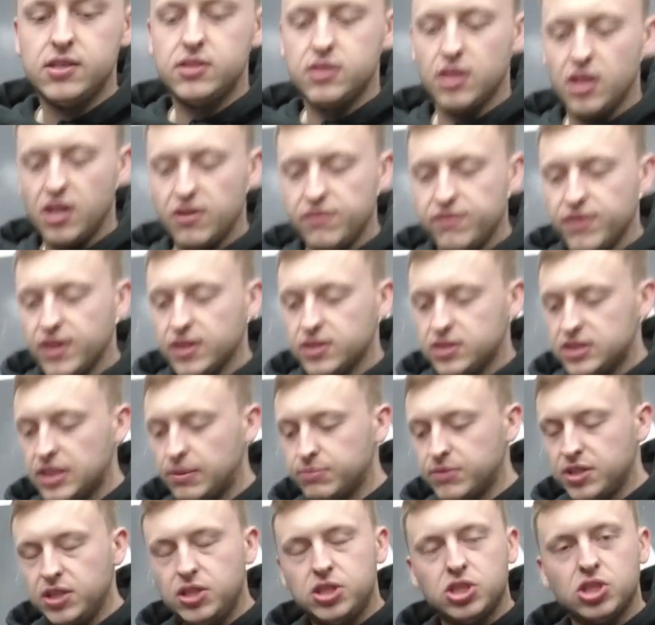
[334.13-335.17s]
surface,
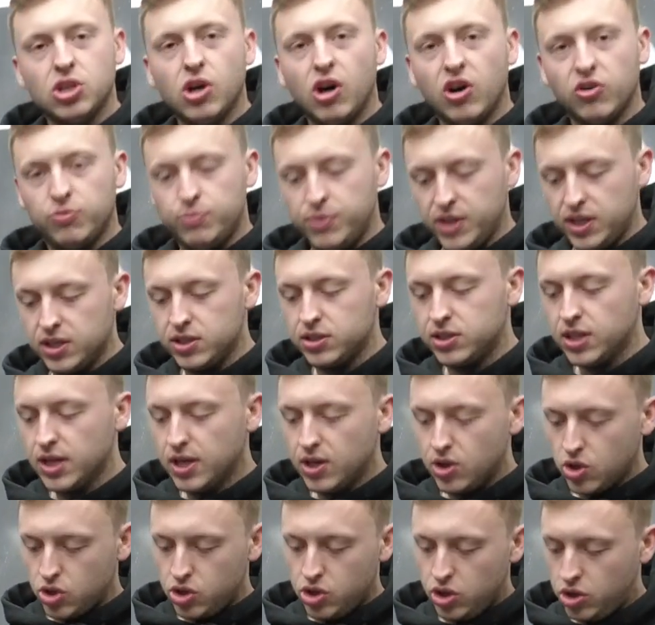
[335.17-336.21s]
something soft, because
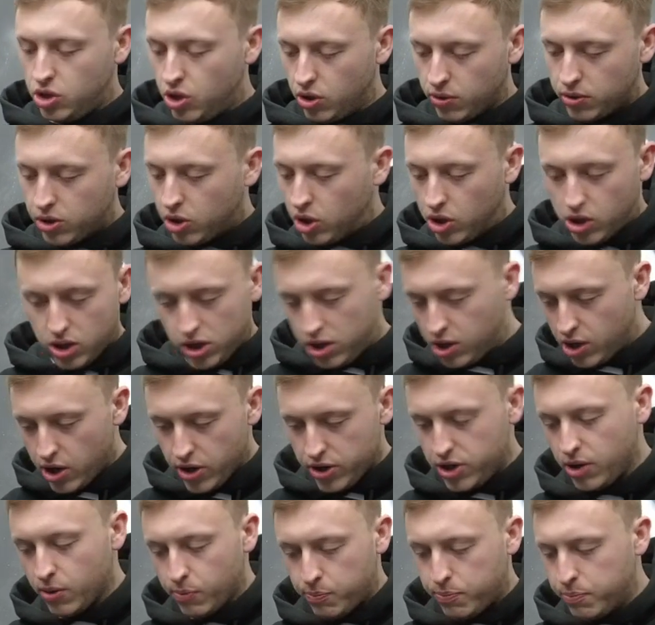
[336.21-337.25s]
you're
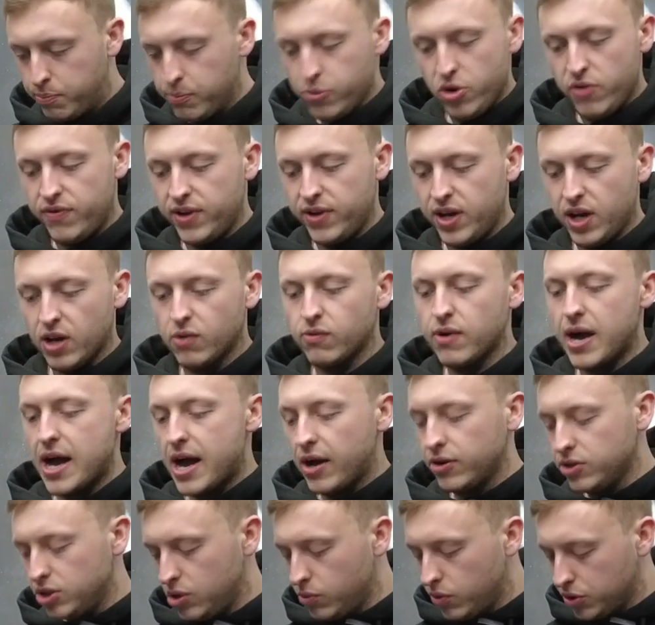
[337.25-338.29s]
moving it
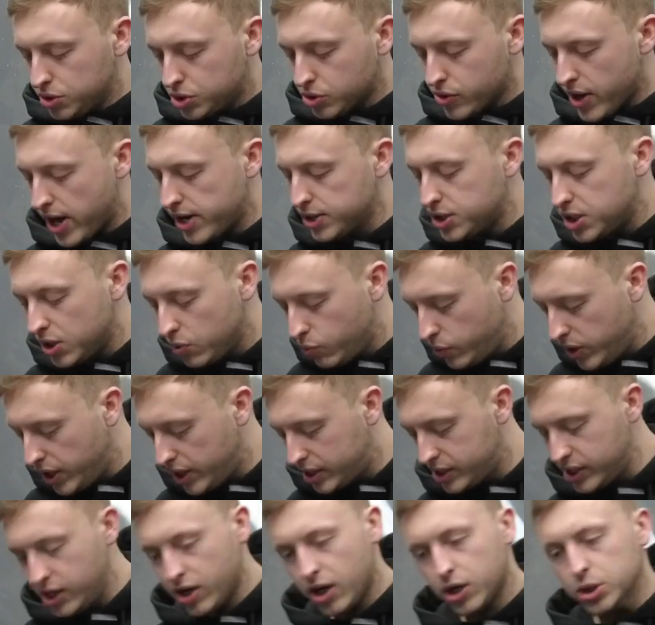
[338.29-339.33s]
around, you will scratch it. We
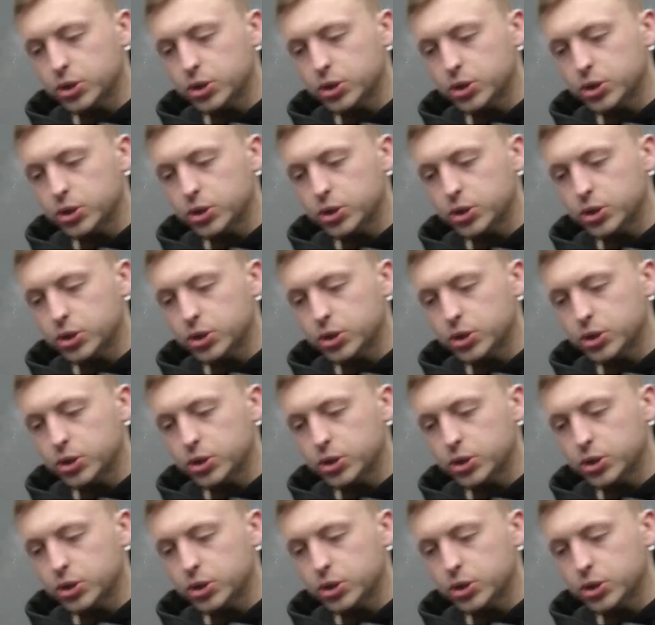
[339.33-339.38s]
clean our